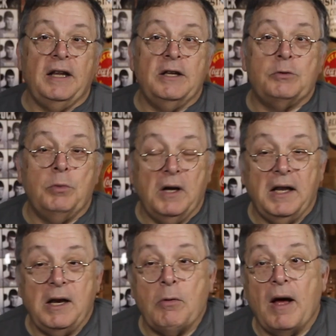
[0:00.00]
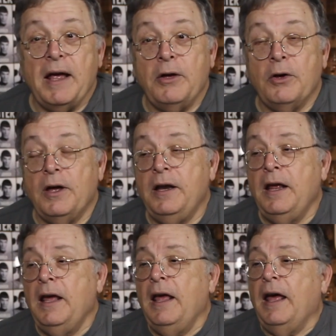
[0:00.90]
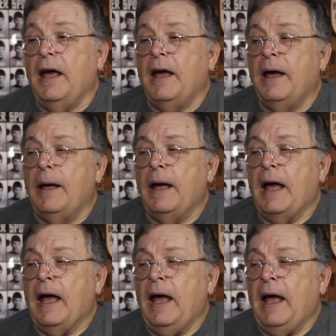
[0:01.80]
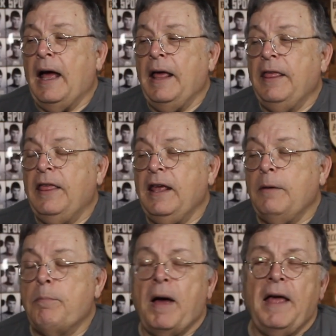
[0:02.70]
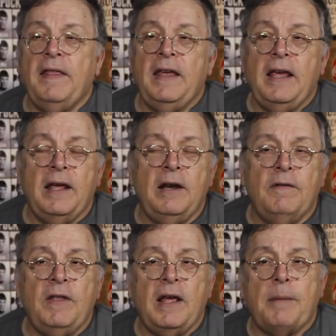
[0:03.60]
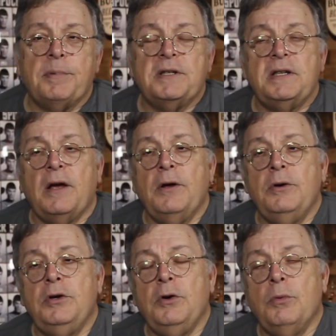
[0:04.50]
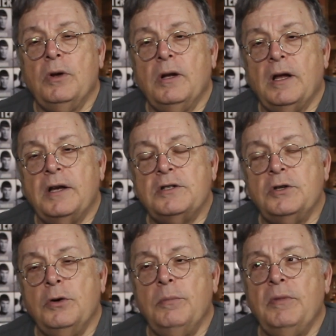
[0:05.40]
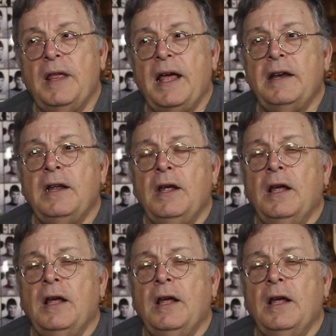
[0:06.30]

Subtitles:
is really quite good. I think by the end of the episode, you will assume that